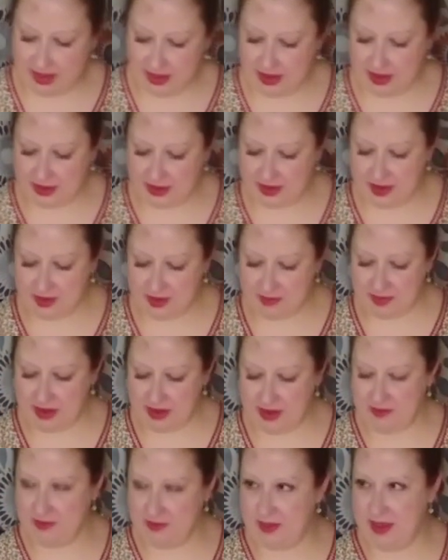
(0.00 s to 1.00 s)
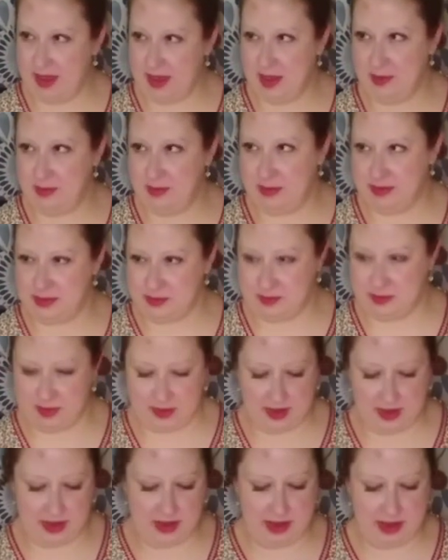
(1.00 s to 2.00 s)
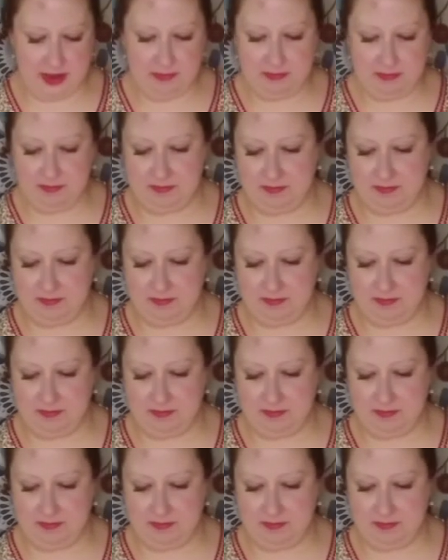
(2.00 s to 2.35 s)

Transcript: And now we have apples with honey.